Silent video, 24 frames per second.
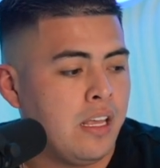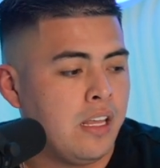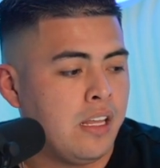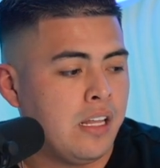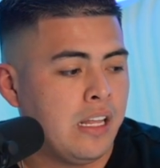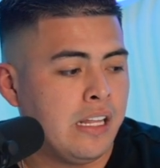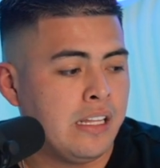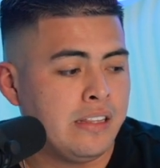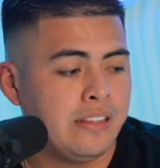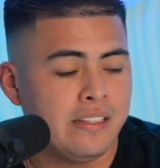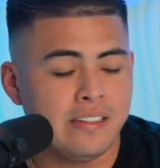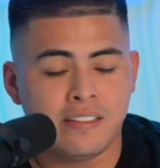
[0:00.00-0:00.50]

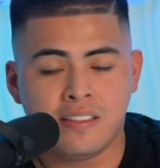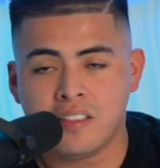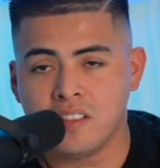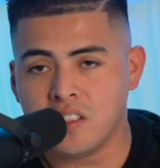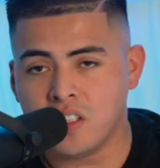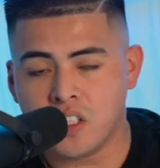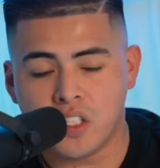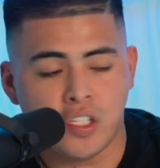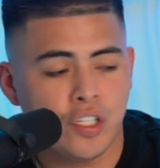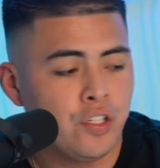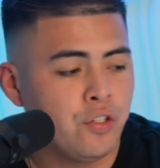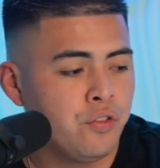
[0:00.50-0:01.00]
And this is
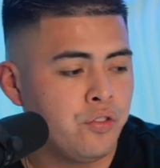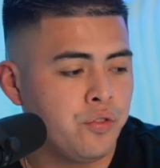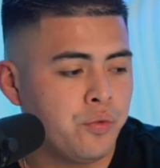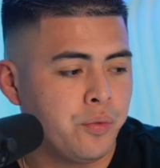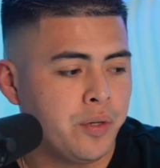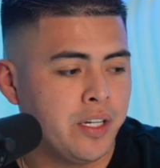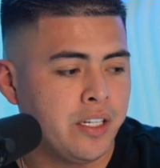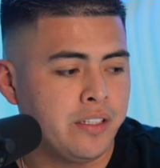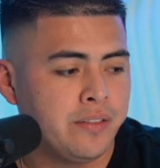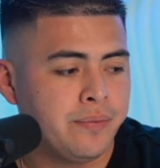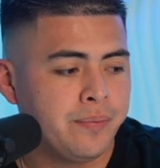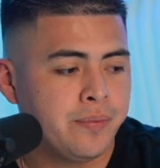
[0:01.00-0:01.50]
a huge
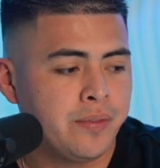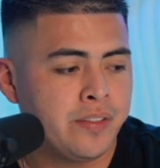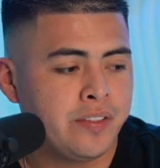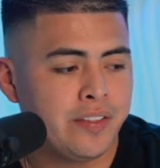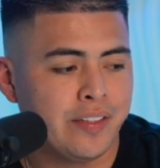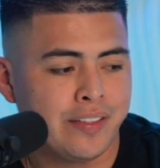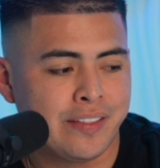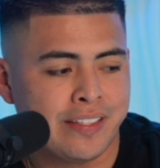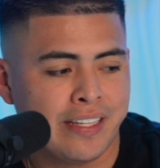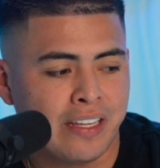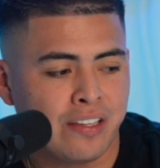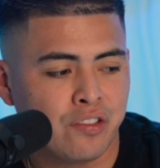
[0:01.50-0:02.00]
one.
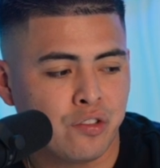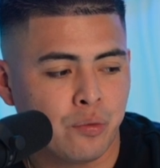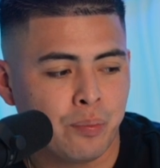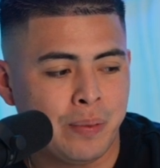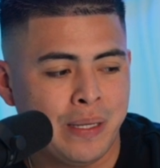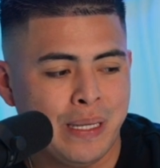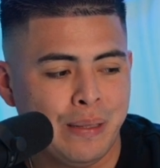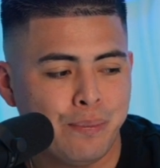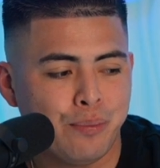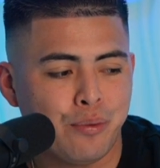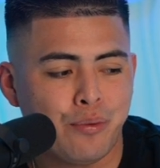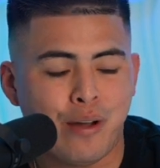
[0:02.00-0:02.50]
Successful
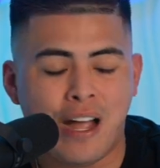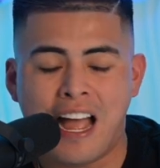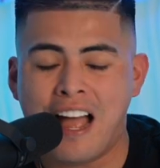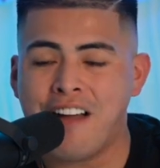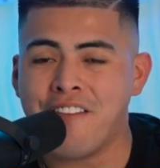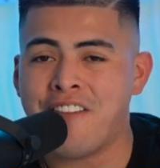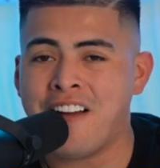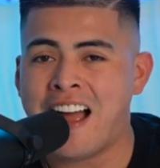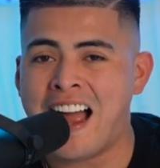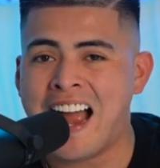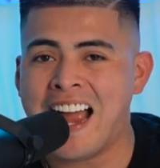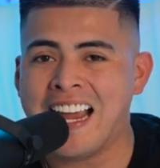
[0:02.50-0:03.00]
people
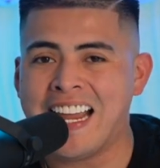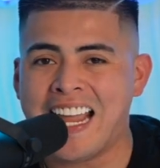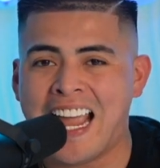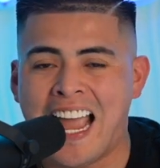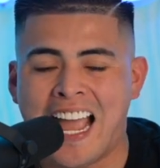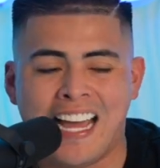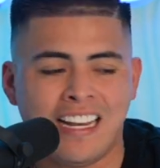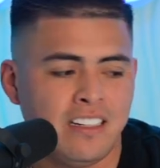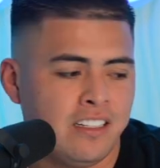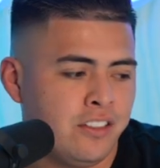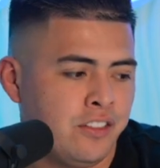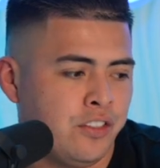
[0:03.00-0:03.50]
have high
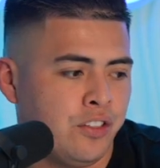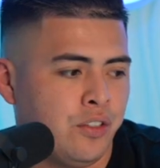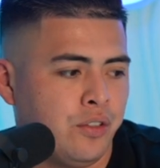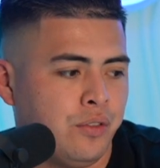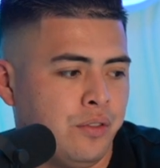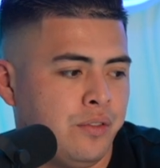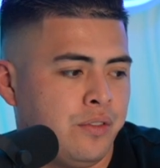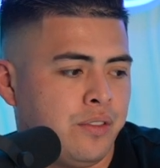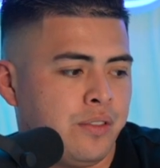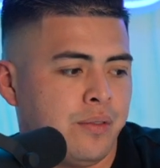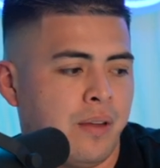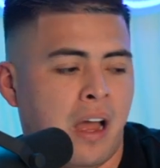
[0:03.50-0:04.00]
attitudes.